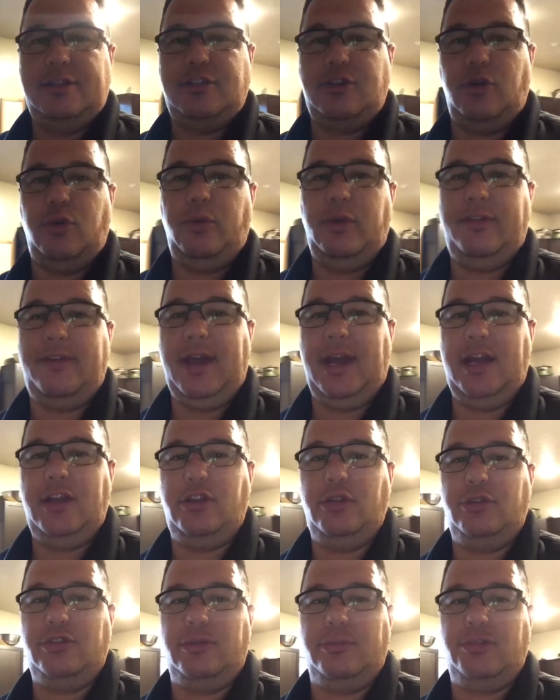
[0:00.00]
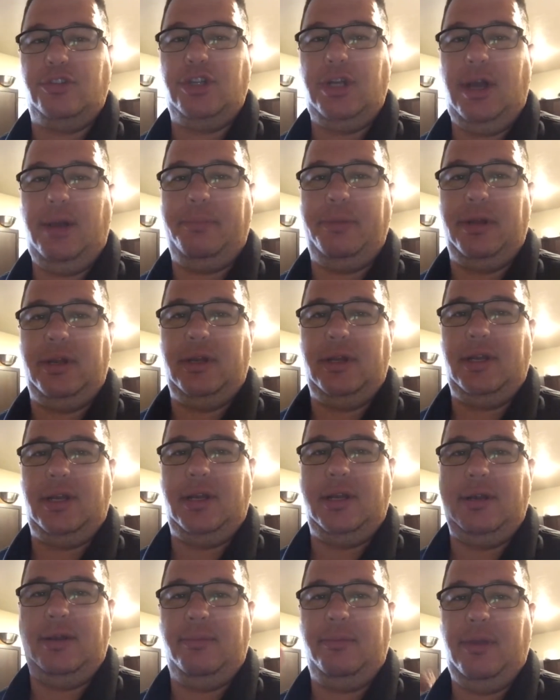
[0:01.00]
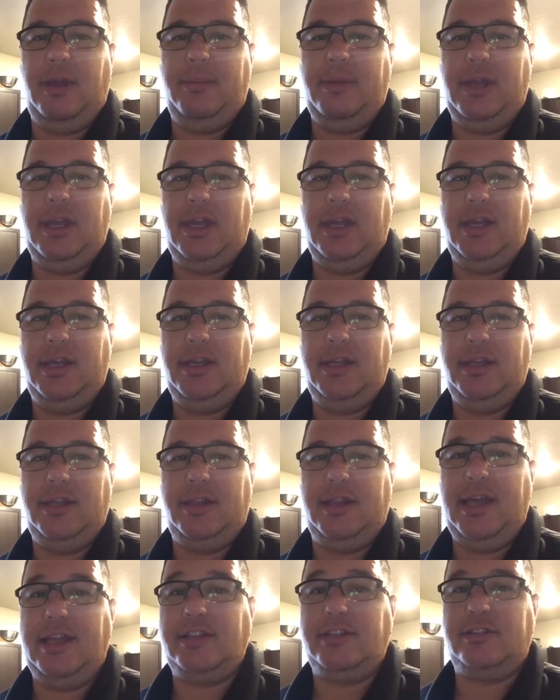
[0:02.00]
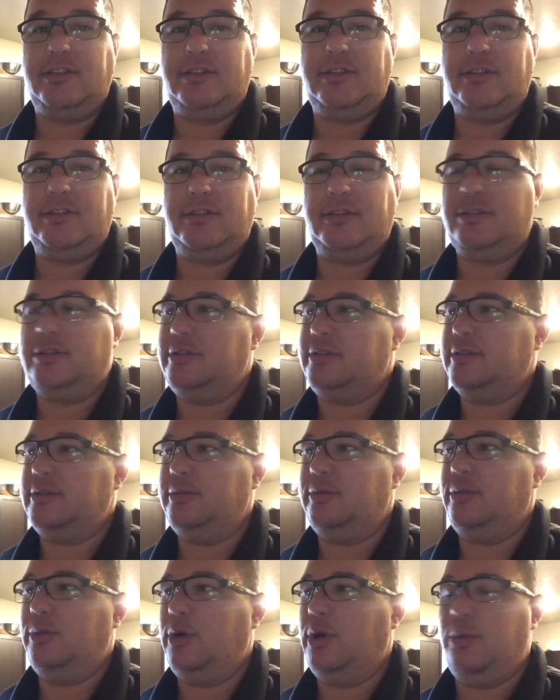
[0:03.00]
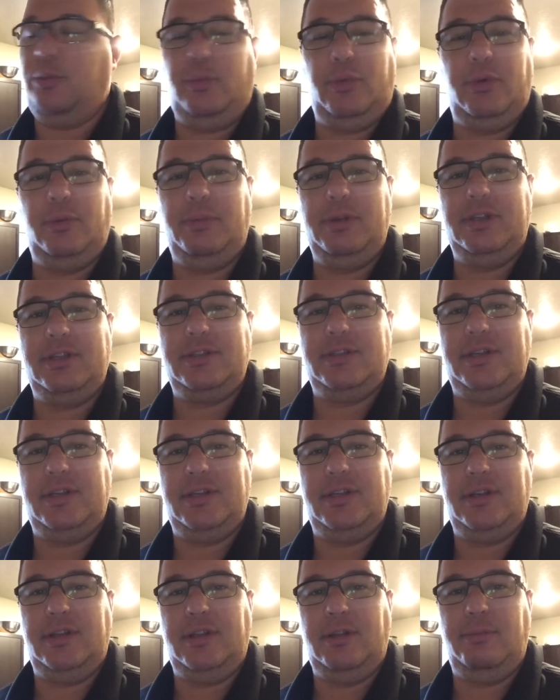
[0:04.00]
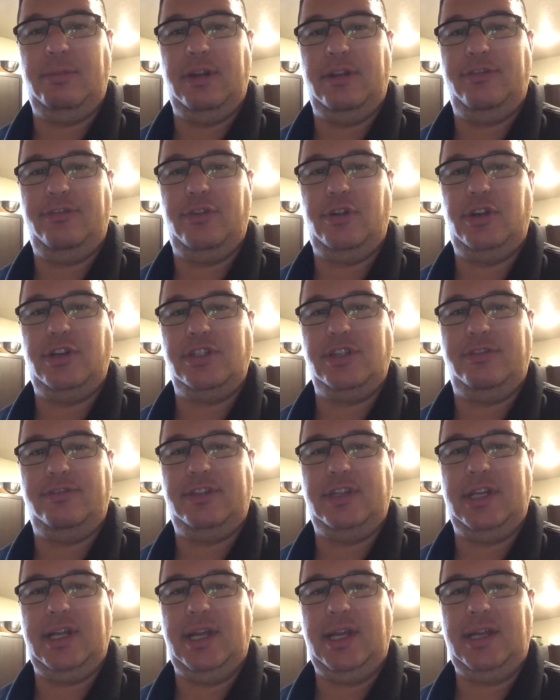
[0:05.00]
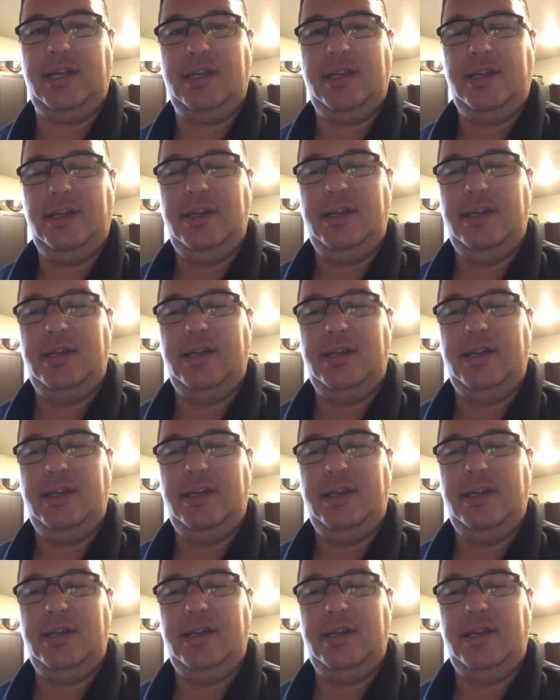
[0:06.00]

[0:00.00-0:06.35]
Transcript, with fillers: so we've got to do some shopping, and maybe that's what we'll be seeing a little bit of footage of today,